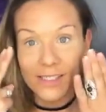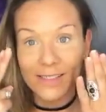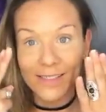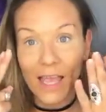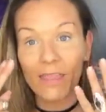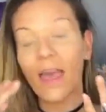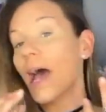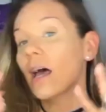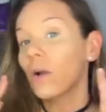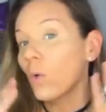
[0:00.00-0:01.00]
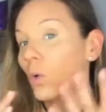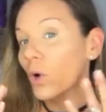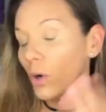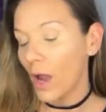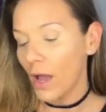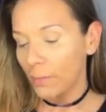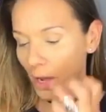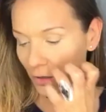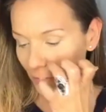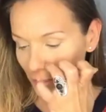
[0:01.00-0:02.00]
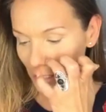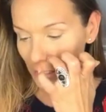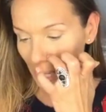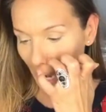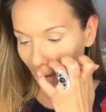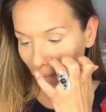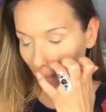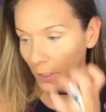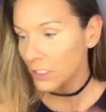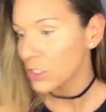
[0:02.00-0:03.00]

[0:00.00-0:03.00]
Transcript: to set that or powder foundation, I'm going